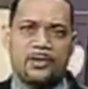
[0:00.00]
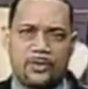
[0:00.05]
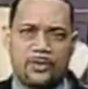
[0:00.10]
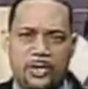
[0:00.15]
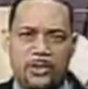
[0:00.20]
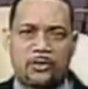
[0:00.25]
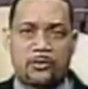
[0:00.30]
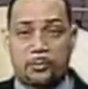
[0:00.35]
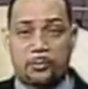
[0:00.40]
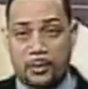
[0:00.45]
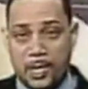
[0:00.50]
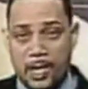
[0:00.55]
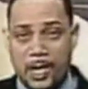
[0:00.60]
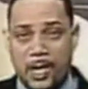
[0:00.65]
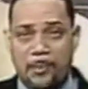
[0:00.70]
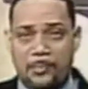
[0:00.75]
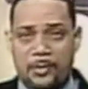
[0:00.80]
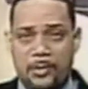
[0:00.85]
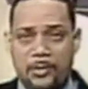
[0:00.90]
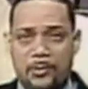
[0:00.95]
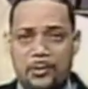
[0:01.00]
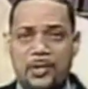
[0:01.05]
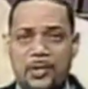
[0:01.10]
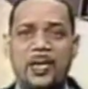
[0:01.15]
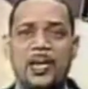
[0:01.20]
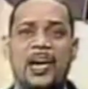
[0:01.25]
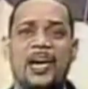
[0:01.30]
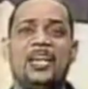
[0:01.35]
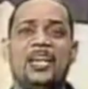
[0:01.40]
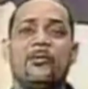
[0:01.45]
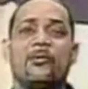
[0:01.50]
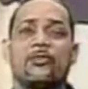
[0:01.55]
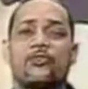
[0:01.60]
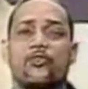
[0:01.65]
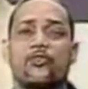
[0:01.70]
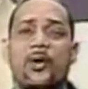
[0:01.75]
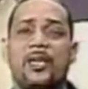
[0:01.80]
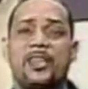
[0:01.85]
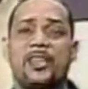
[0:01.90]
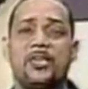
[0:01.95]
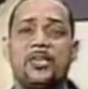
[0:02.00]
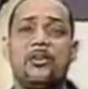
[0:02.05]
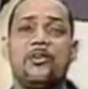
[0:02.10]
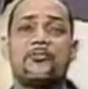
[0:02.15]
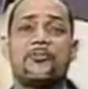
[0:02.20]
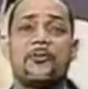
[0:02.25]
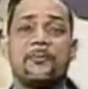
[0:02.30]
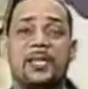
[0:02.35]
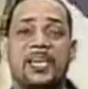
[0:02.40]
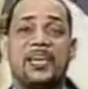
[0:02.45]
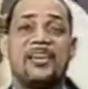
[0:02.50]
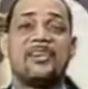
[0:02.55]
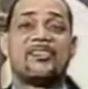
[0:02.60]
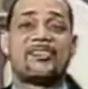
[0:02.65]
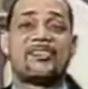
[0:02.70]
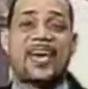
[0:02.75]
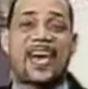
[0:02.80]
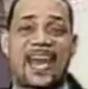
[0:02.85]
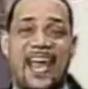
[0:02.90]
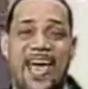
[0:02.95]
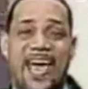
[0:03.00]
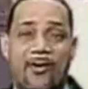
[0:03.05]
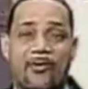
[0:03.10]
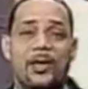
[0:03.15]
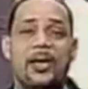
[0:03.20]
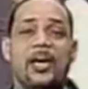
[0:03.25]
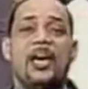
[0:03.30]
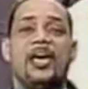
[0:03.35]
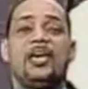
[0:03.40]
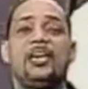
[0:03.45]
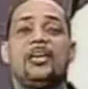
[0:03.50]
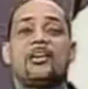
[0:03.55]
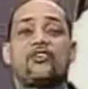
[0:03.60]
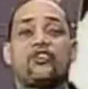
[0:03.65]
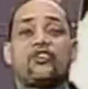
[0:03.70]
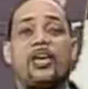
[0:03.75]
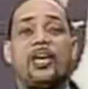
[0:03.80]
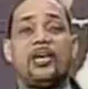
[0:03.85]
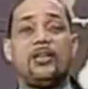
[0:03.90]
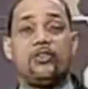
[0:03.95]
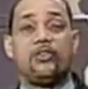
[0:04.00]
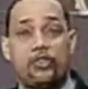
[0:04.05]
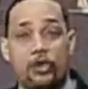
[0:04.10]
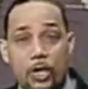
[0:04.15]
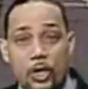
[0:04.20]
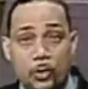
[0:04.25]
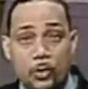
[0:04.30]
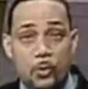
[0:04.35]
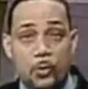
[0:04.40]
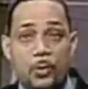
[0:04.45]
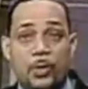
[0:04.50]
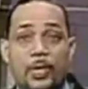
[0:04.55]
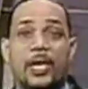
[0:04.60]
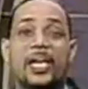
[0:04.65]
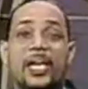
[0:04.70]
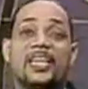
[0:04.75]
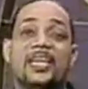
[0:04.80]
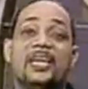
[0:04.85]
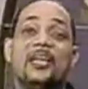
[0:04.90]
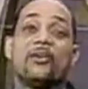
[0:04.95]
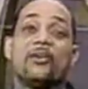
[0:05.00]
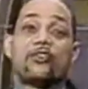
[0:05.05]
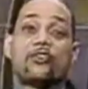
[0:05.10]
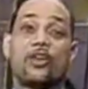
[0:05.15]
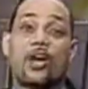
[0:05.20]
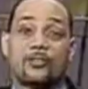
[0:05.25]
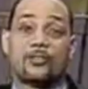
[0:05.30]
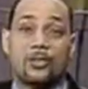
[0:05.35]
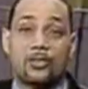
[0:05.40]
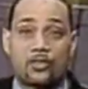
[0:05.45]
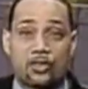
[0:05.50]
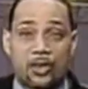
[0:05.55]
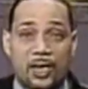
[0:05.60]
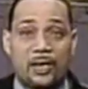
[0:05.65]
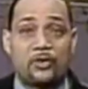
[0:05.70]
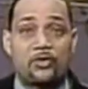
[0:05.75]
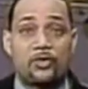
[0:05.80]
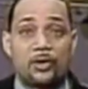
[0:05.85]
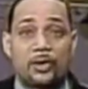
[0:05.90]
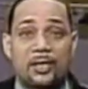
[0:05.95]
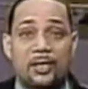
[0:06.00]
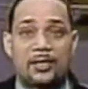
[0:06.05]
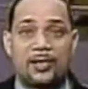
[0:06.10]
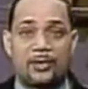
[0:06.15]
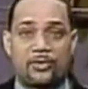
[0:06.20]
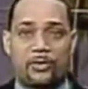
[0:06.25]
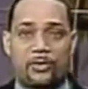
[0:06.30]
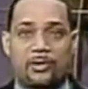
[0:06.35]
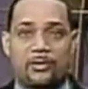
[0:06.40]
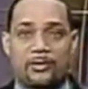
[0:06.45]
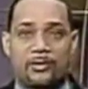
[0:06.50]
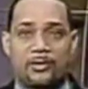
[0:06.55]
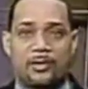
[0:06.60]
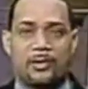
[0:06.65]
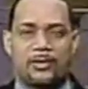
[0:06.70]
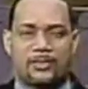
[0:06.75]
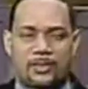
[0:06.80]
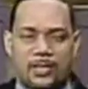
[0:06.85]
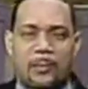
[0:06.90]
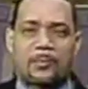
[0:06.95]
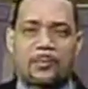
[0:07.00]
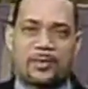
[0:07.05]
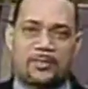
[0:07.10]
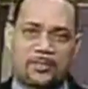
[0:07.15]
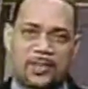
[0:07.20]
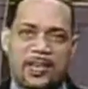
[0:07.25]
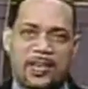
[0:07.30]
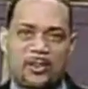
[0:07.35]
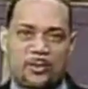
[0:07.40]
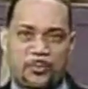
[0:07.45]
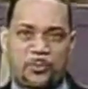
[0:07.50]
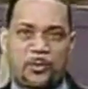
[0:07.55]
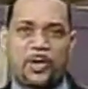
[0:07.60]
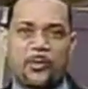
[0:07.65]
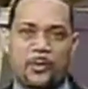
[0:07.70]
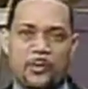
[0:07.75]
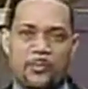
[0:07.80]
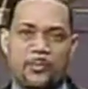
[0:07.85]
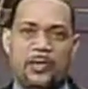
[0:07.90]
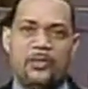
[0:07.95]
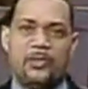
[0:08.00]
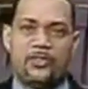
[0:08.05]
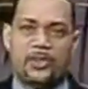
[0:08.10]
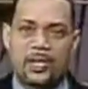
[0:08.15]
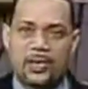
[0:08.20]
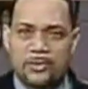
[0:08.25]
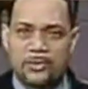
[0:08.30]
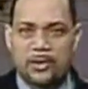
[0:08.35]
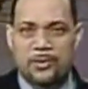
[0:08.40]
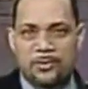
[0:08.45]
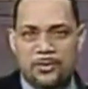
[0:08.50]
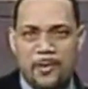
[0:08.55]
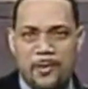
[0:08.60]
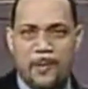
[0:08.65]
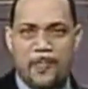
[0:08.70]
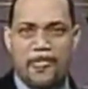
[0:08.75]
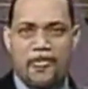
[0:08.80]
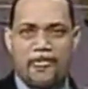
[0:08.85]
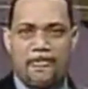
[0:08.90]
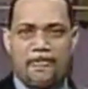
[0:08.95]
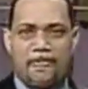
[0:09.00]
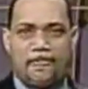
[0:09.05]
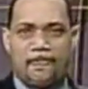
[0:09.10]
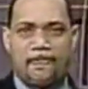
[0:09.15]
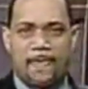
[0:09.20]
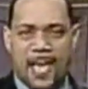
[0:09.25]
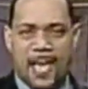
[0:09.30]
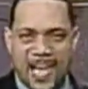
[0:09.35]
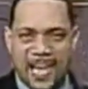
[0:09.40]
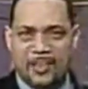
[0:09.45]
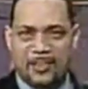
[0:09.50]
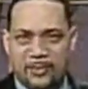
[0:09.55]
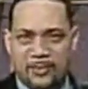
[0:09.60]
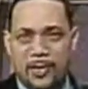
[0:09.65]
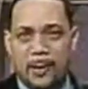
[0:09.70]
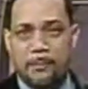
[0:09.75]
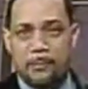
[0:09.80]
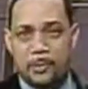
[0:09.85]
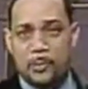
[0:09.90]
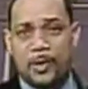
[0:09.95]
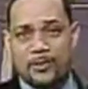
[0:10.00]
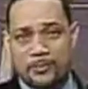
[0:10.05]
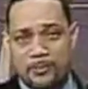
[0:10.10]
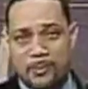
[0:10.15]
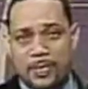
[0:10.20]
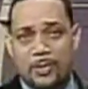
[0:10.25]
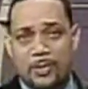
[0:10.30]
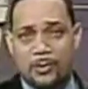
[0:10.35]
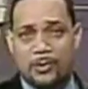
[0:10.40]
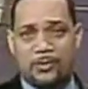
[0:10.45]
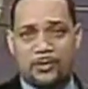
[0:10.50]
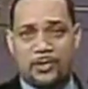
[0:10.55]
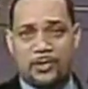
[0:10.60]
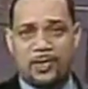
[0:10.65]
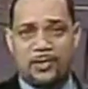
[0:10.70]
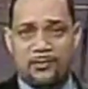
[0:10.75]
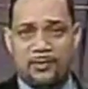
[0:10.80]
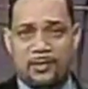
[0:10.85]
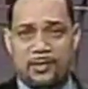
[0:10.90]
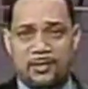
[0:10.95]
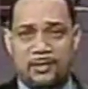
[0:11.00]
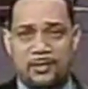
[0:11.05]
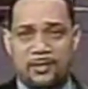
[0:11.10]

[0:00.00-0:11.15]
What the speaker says: Jesus will help you. And he will strengthen you from the inside out. He'll change you, and then he'll start to change your condition. Simply say this prayer with me. Jesus, I accept you as my Lord and Savior.